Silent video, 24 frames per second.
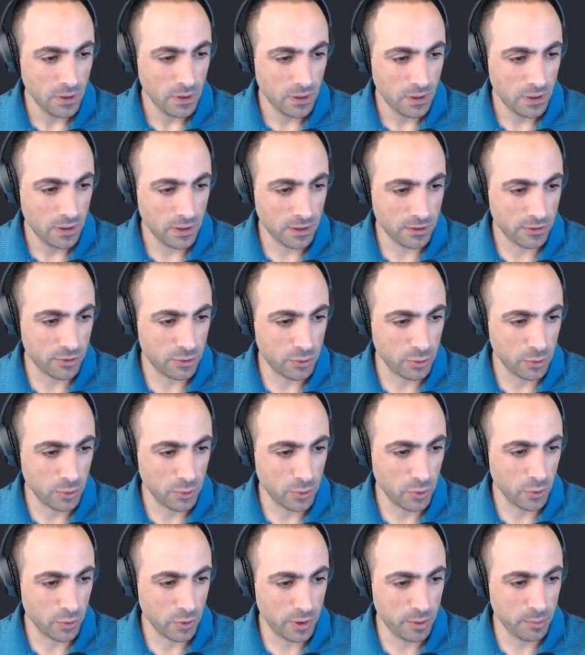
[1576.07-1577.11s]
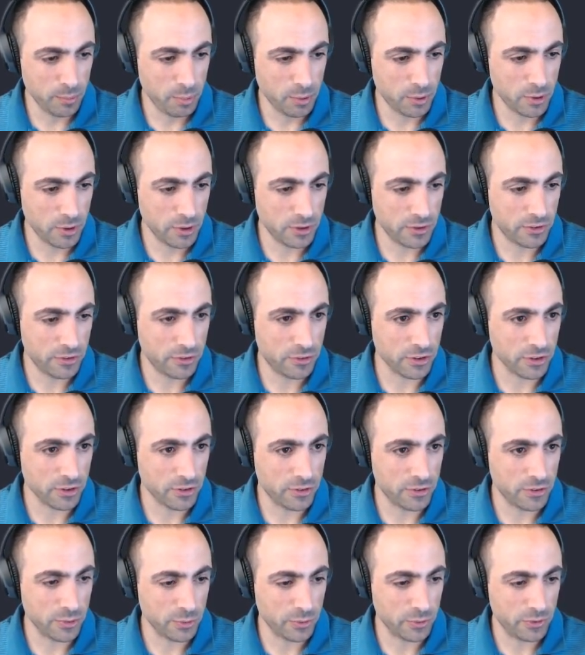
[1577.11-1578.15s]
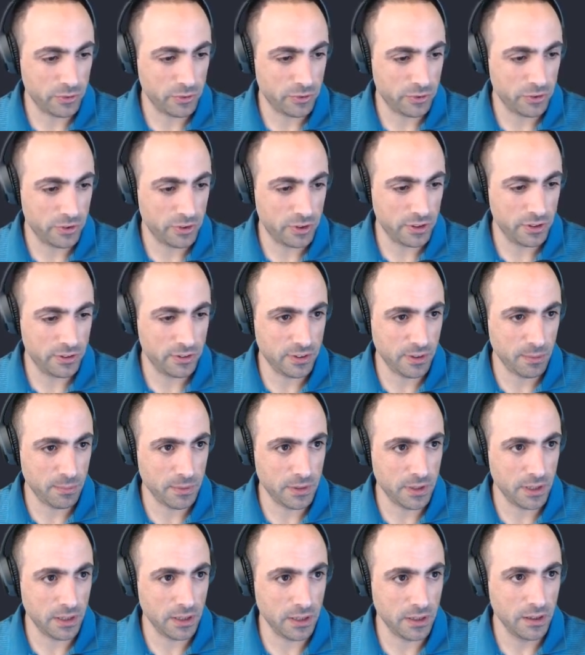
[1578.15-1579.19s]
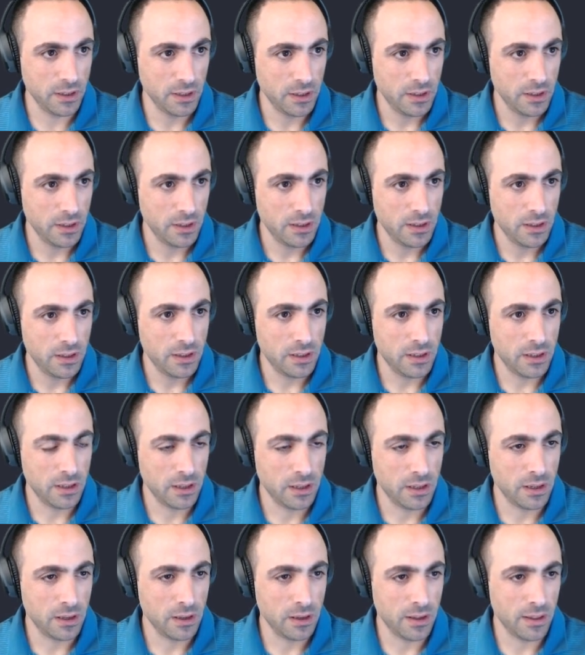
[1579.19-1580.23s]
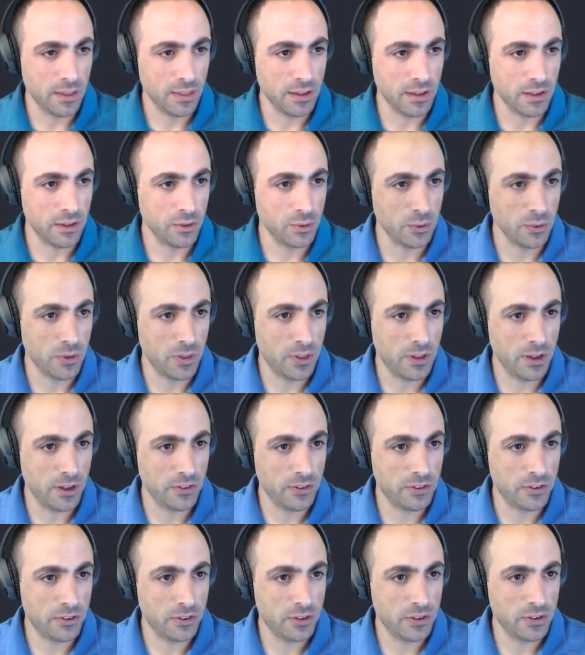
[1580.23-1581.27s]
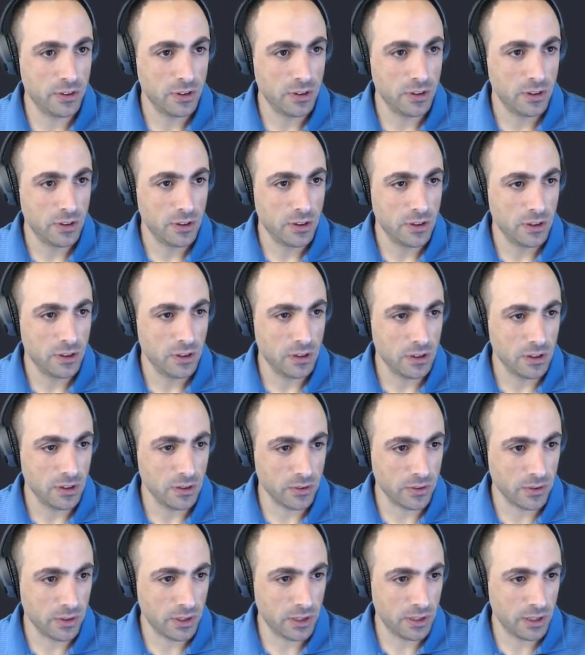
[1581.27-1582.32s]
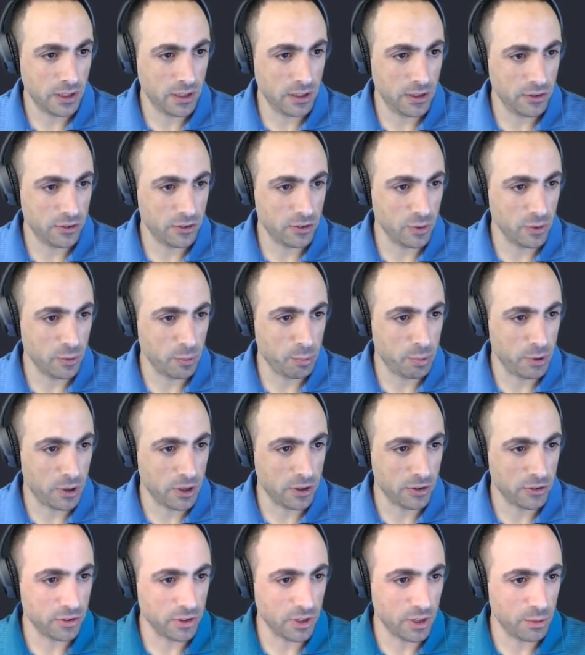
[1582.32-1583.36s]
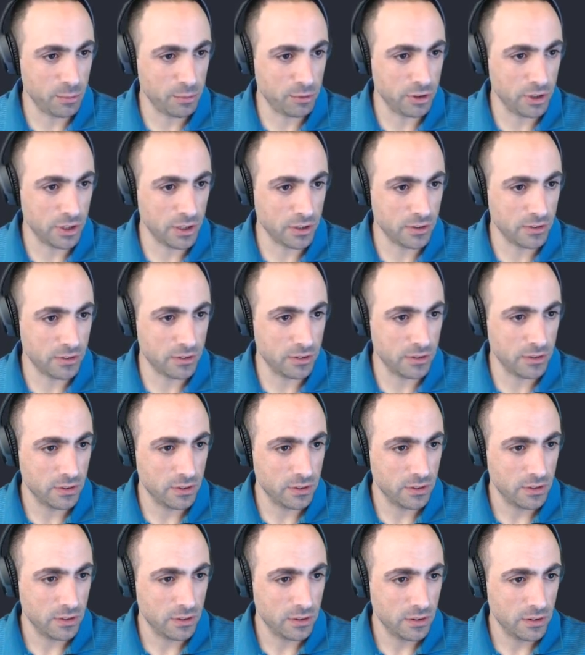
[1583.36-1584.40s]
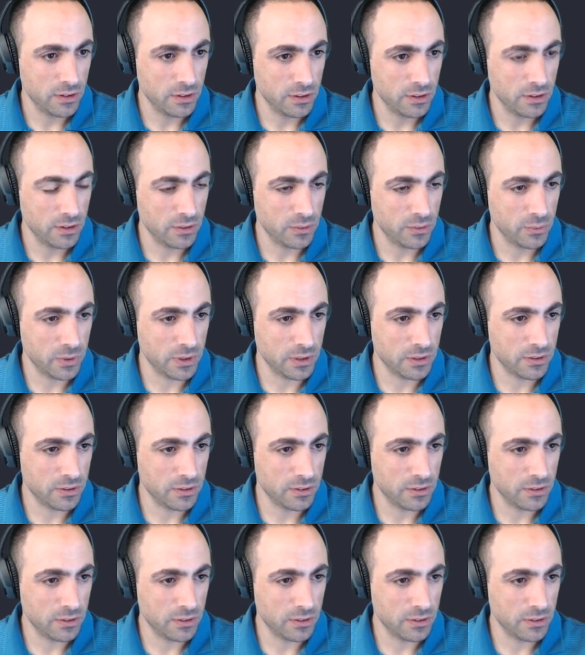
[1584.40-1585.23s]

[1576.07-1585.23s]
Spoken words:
Let's do go imports just to see something, and then do this. Okay, so parsed object. What?